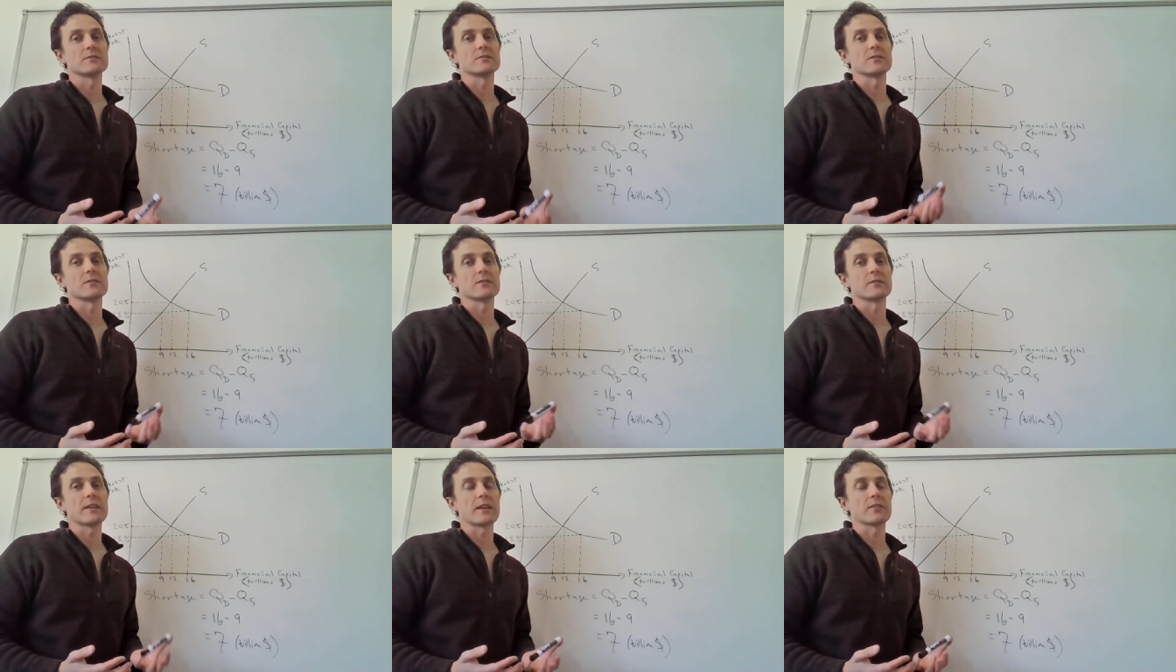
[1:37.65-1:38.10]

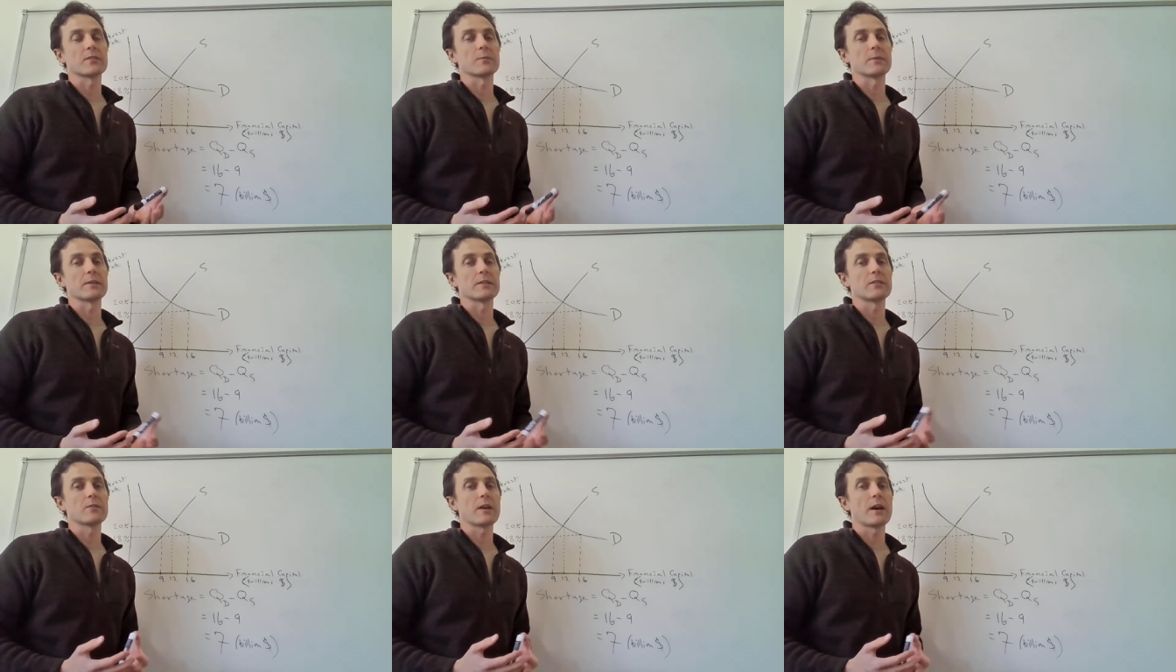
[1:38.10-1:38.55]
So yes,
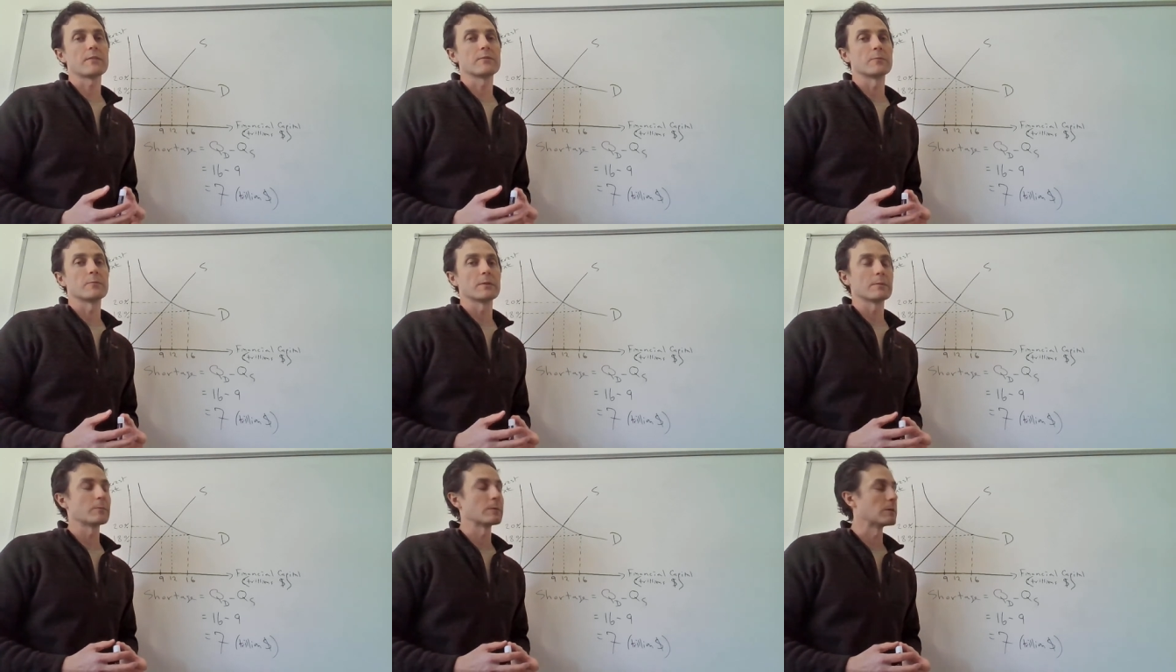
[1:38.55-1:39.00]
we do have,
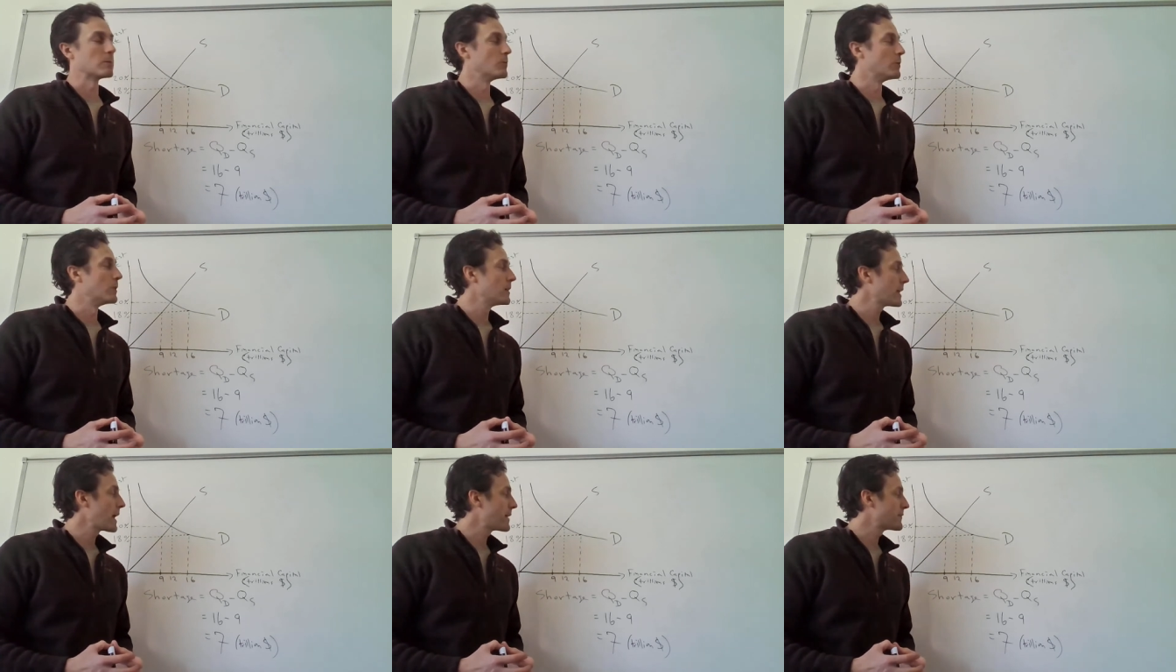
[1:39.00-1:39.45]
we
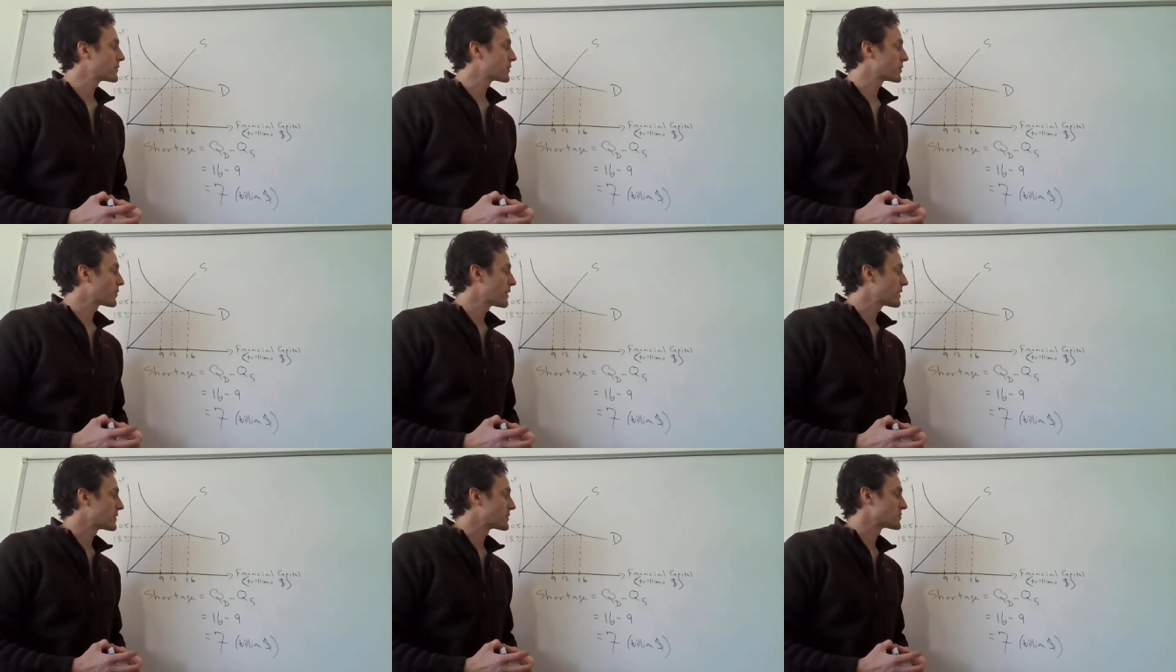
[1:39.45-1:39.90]
will have a
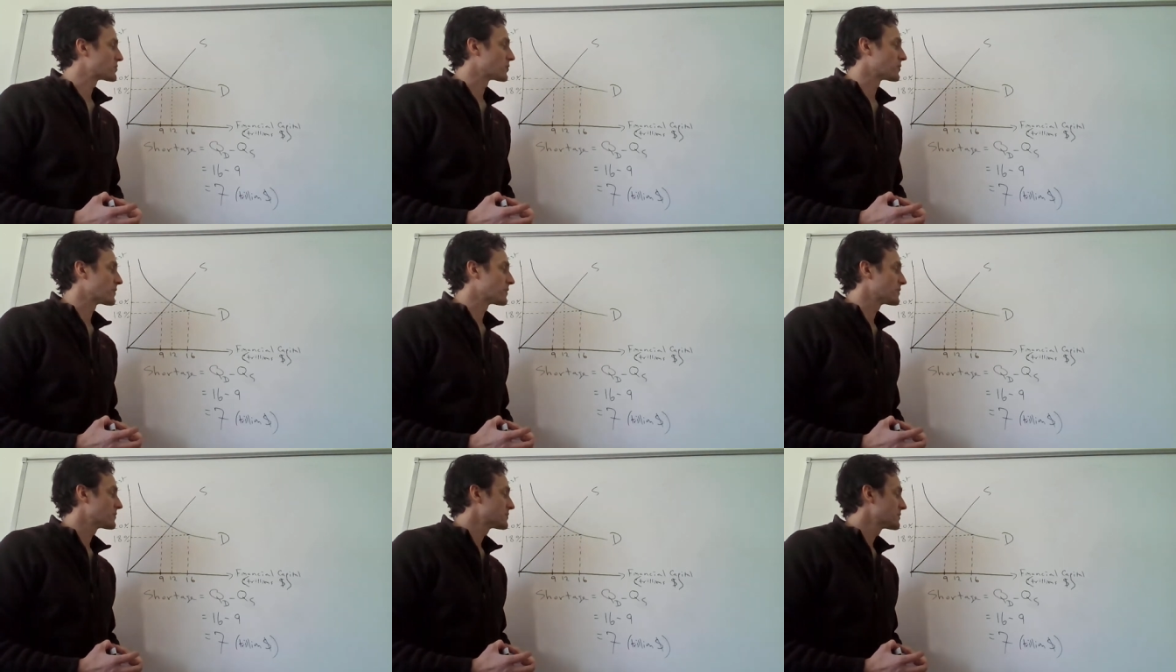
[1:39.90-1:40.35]
credit
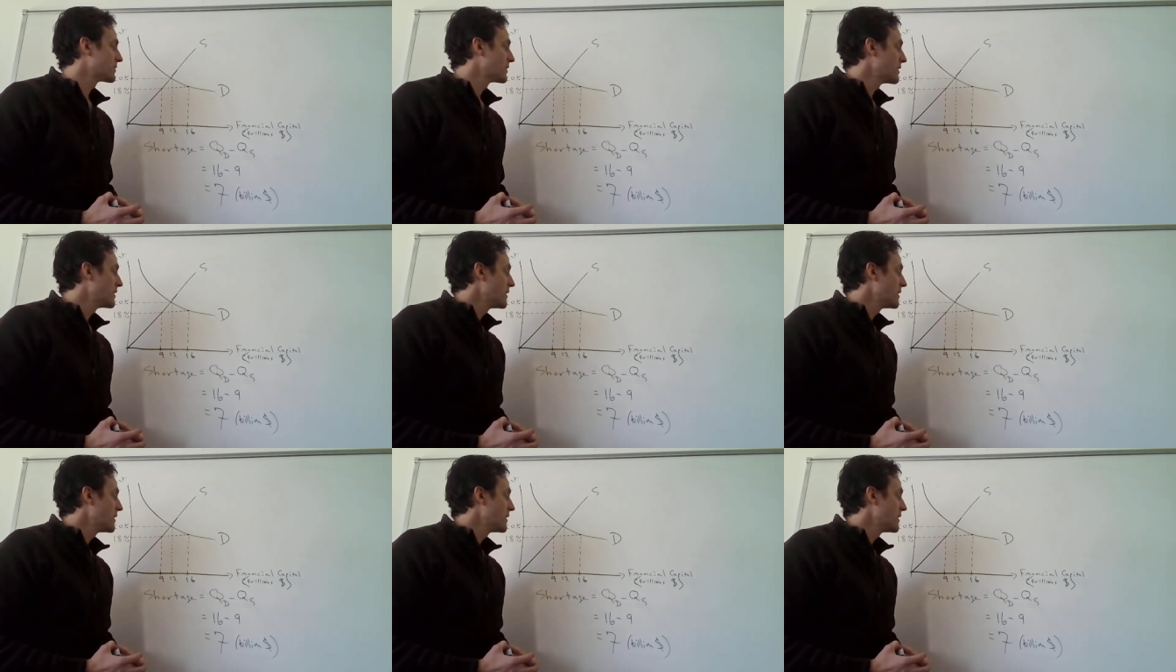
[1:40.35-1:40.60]
shortage